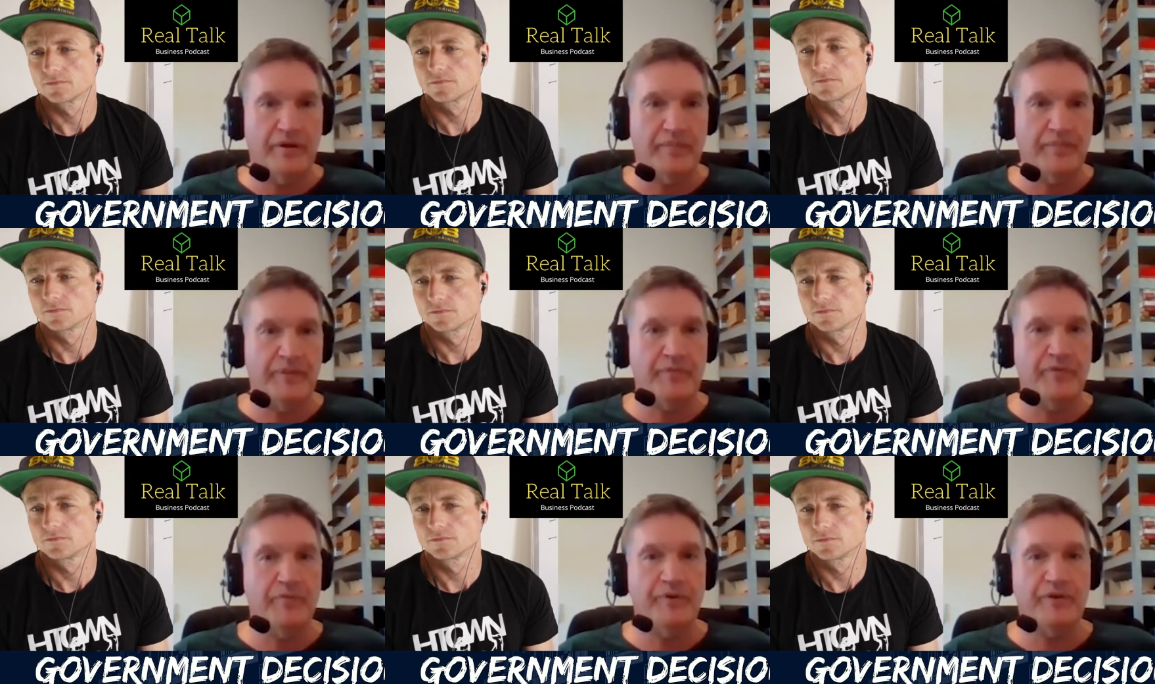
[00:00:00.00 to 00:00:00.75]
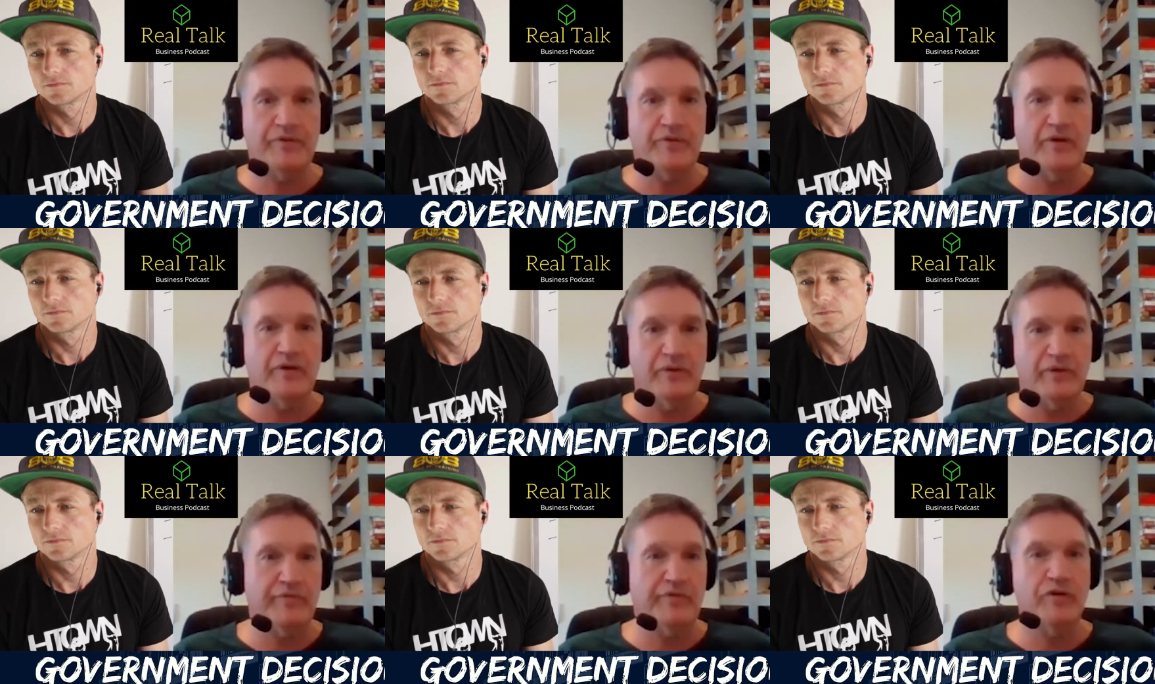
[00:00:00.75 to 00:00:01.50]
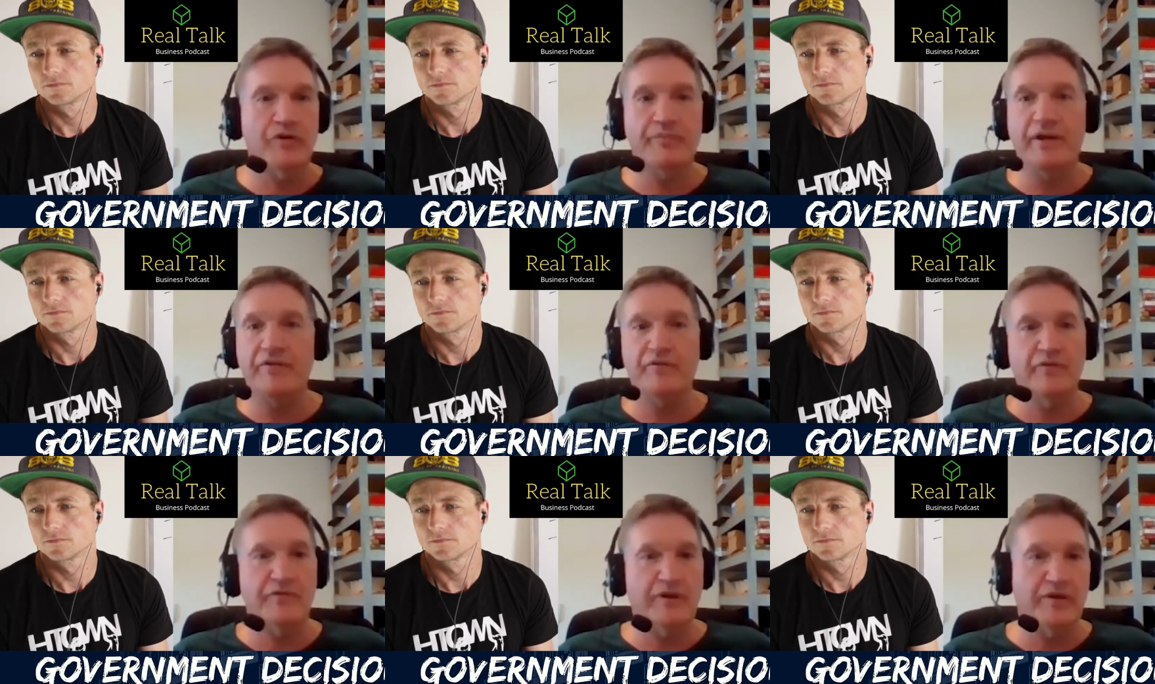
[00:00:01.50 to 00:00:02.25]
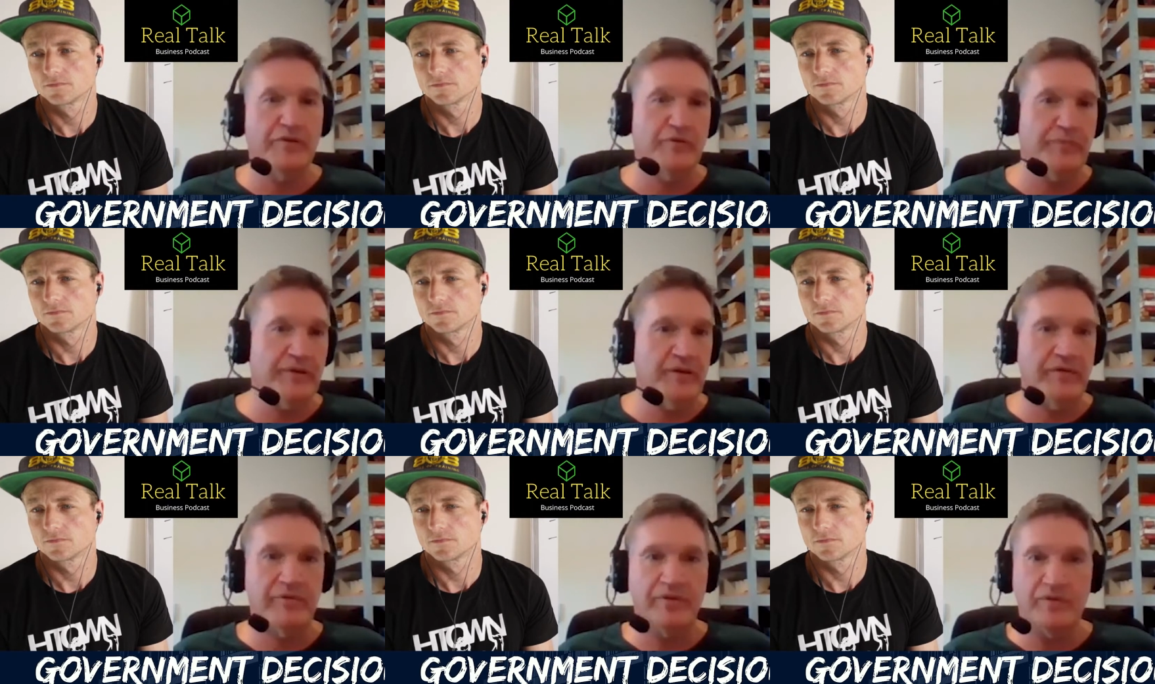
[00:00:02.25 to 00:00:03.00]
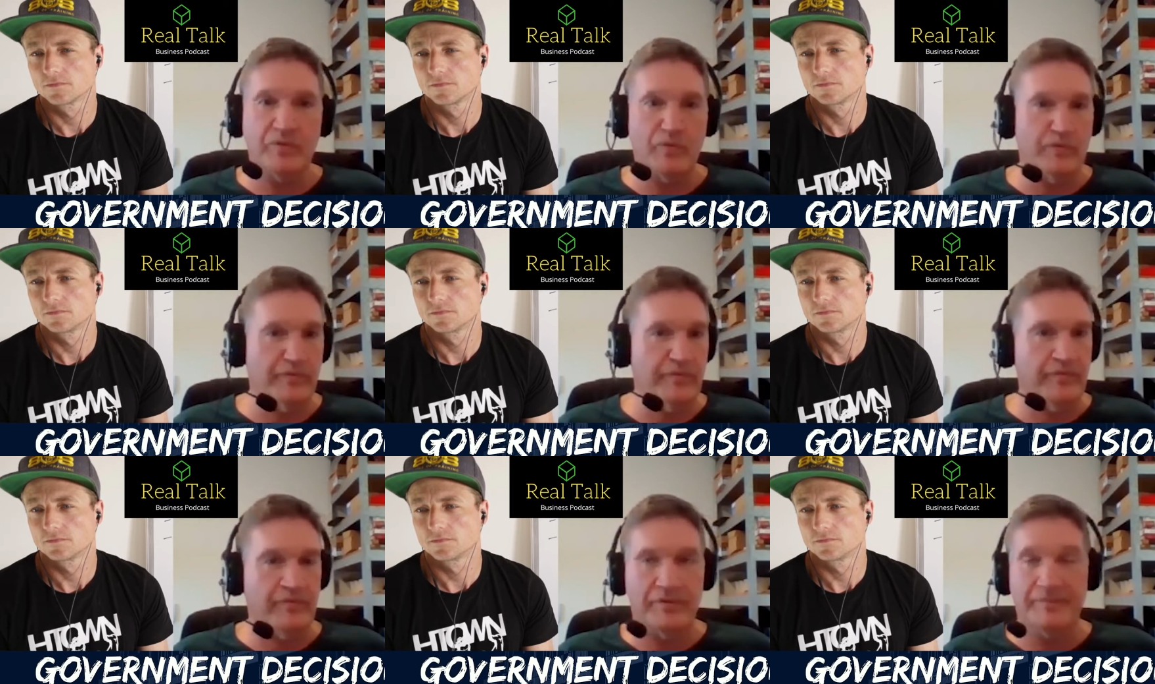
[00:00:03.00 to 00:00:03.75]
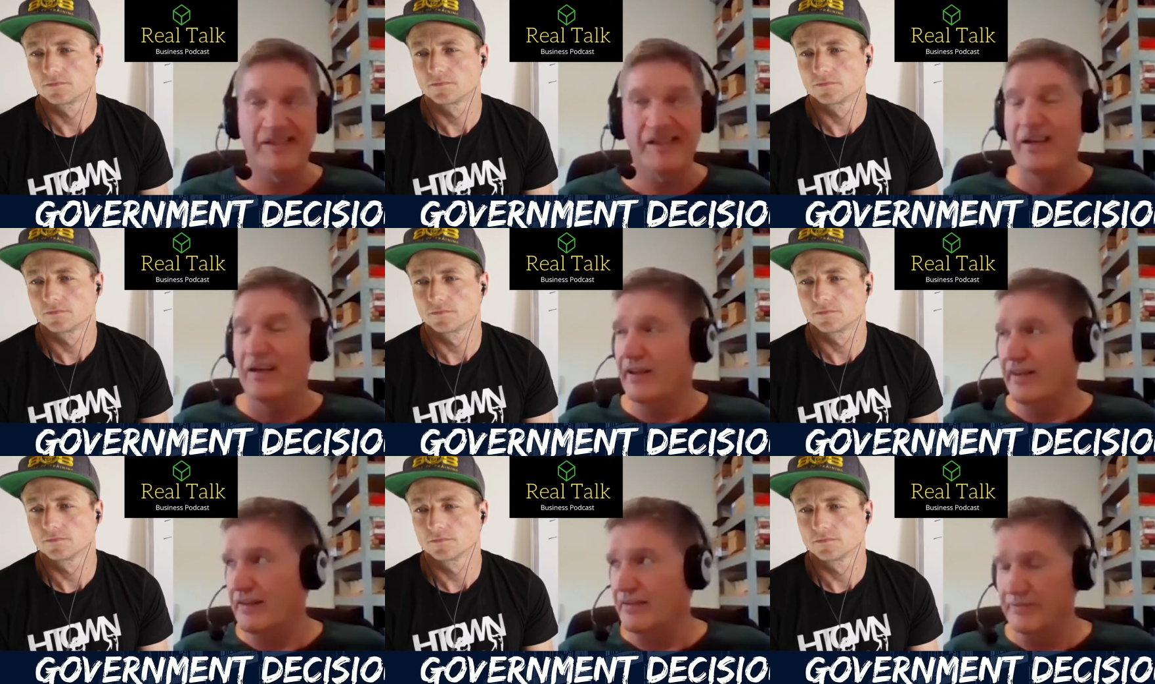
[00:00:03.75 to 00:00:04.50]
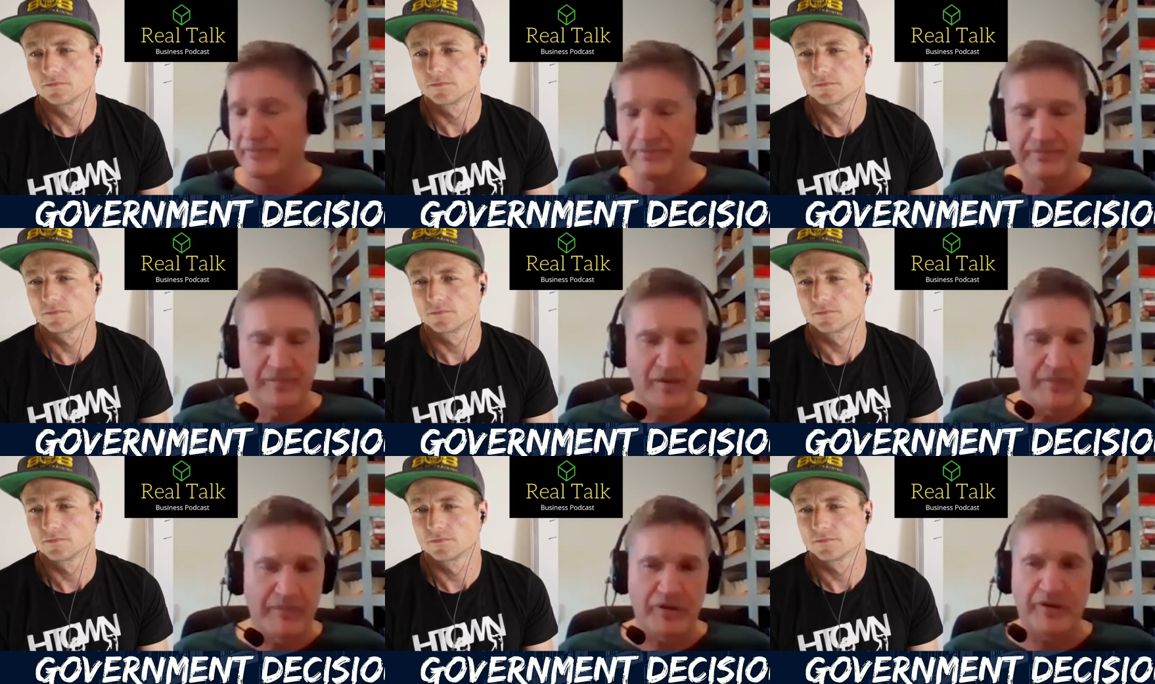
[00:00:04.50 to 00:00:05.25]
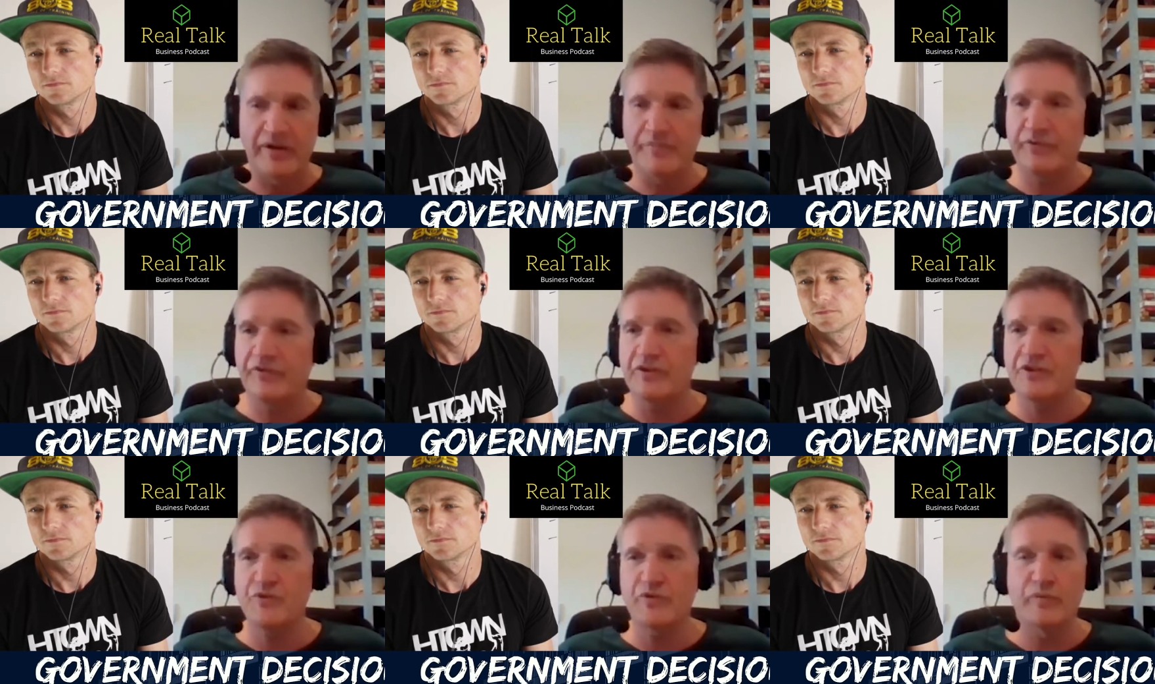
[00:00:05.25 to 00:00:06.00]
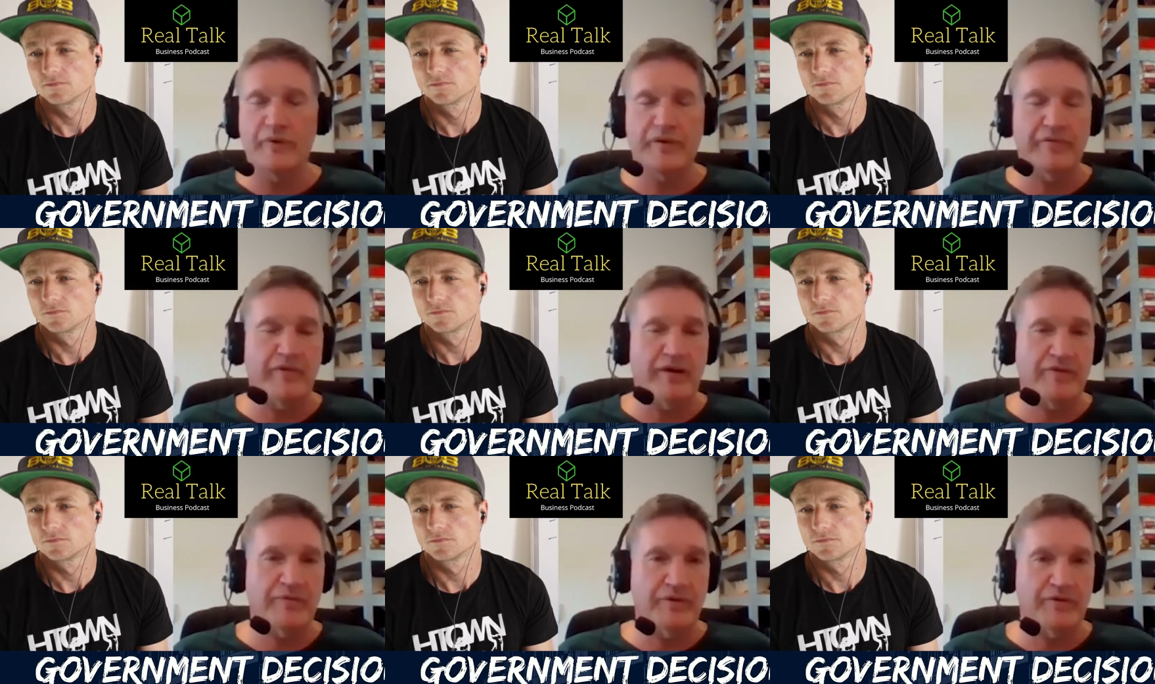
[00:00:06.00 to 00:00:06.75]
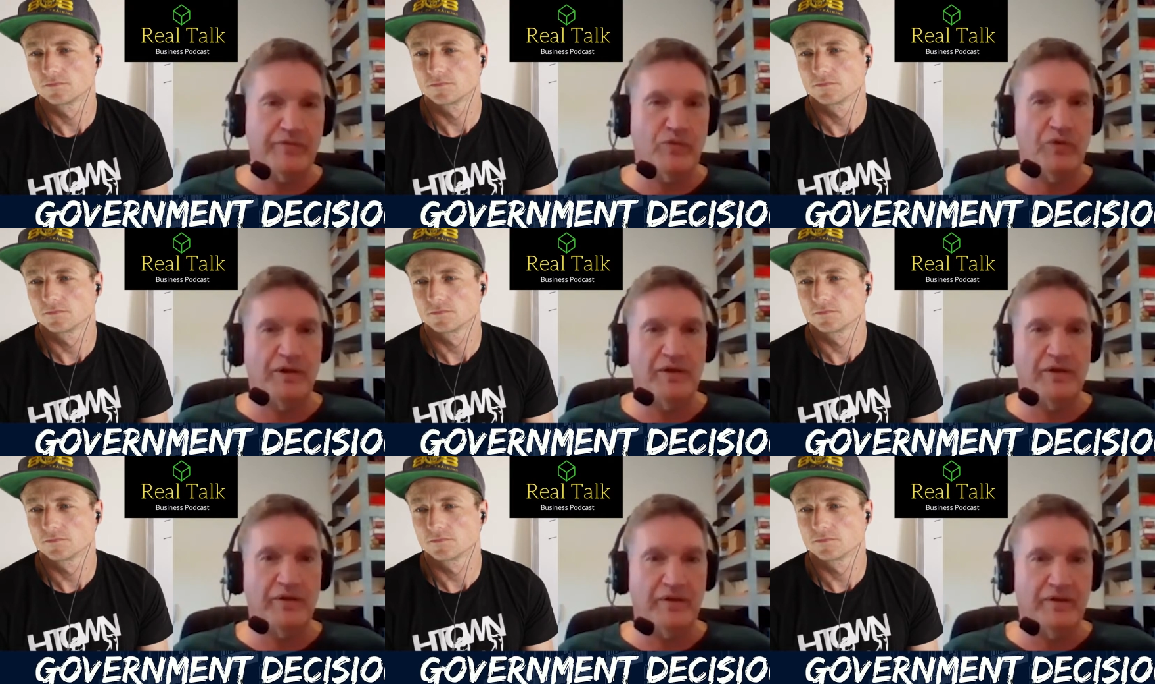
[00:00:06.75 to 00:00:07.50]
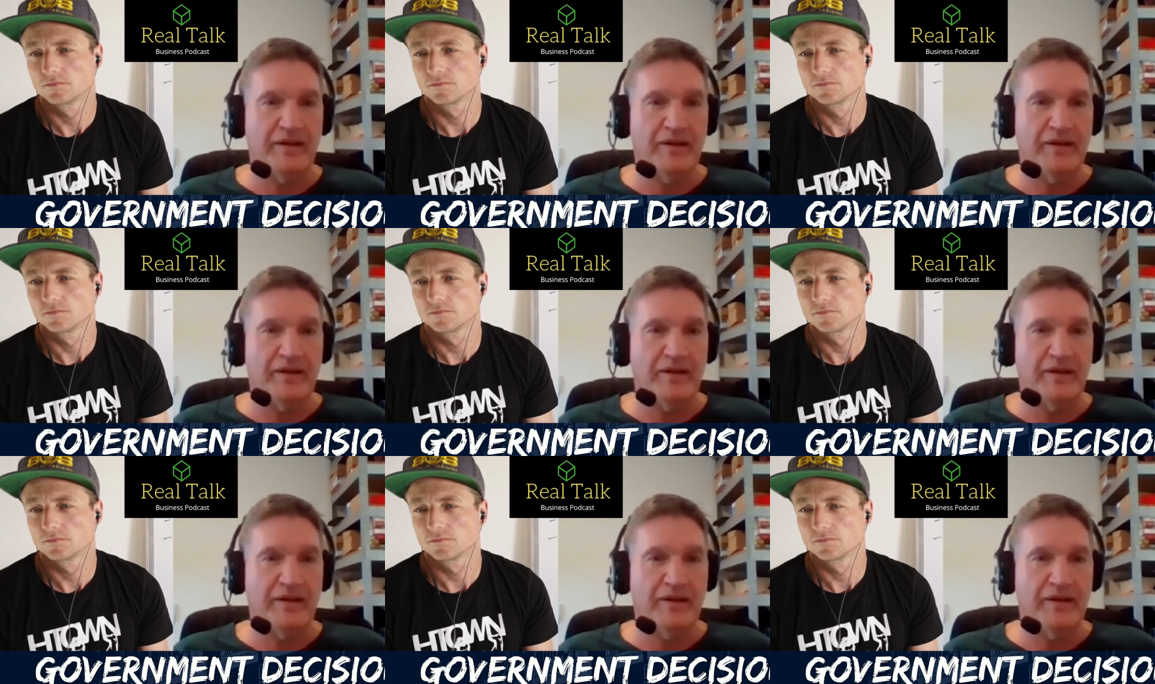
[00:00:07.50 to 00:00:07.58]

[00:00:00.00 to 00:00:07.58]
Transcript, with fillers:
Speaker 1: uh, people. But you know, if you've got medicines that need to be delivered, or um, I, am not 100% sure whether vitamins fall under the